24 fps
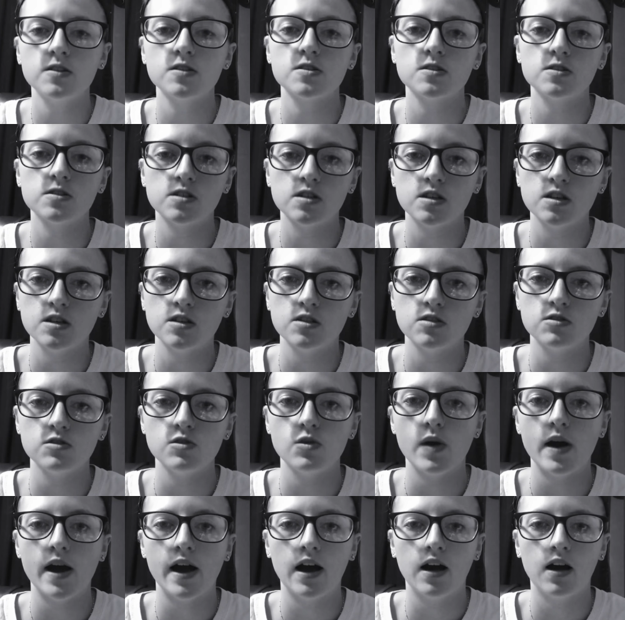are seen
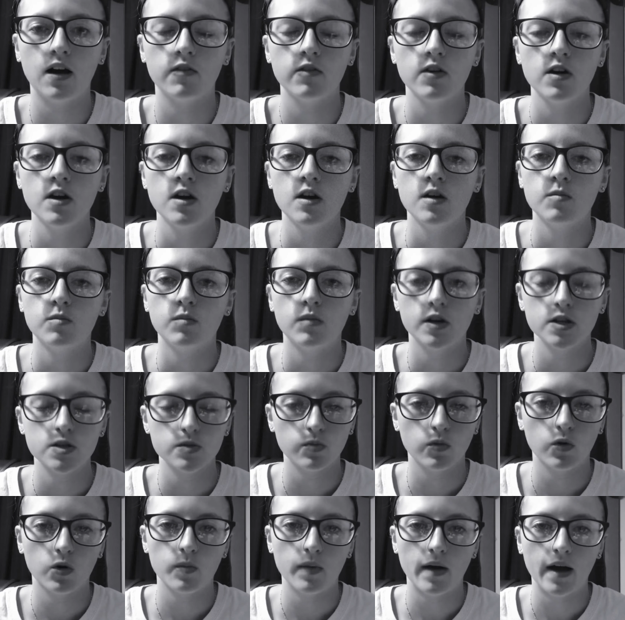to have
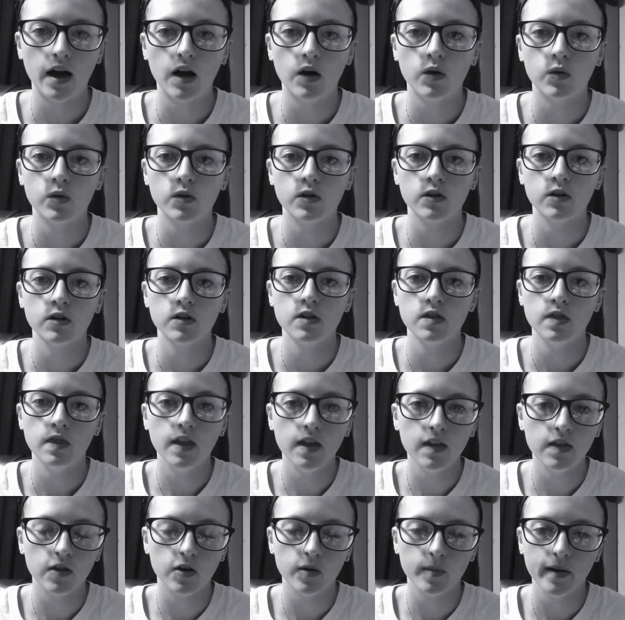much more power
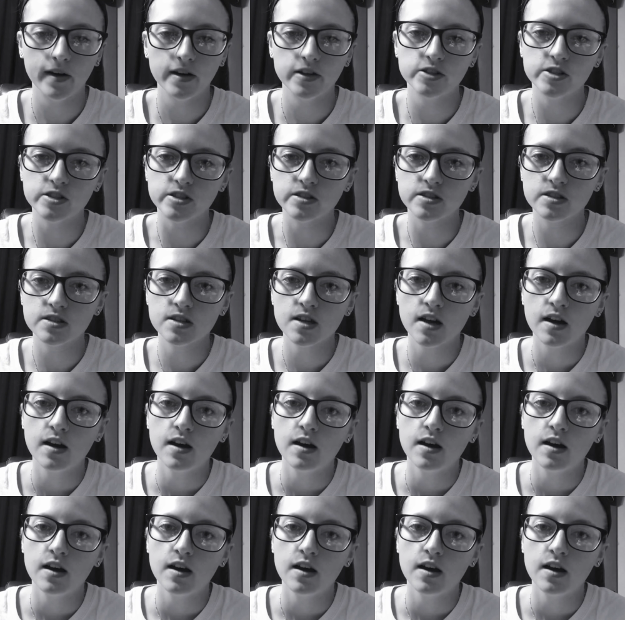than their patients.